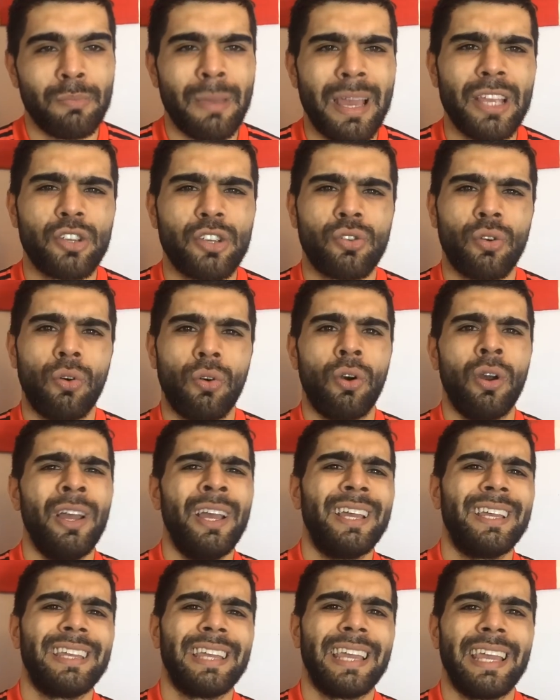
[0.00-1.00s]
Make sure
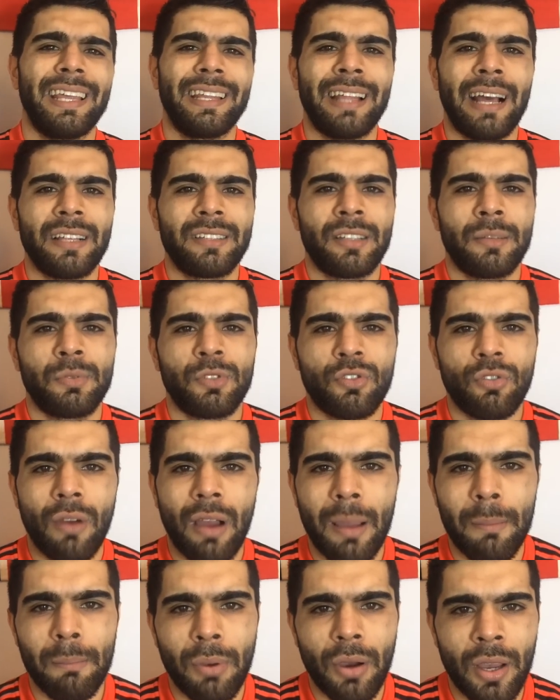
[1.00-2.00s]
you hit that
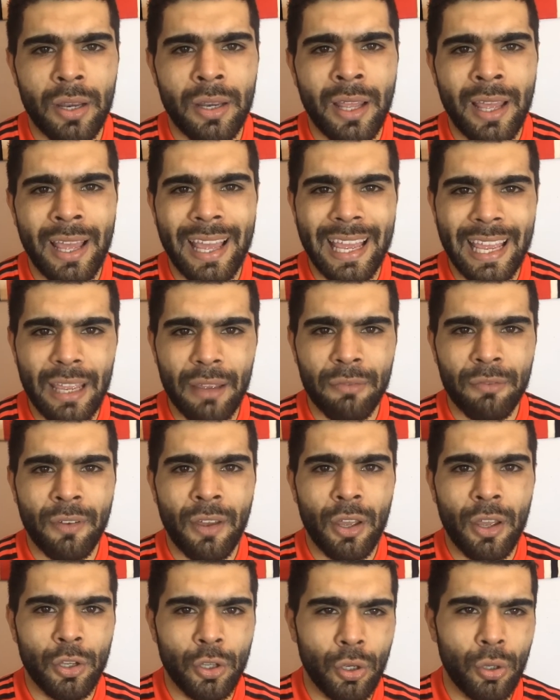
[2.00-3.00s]
subscribe button if
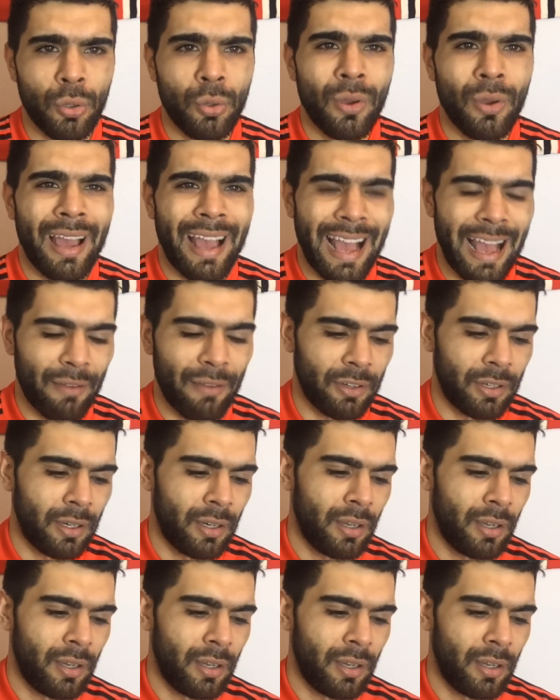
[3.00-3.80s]
you haven't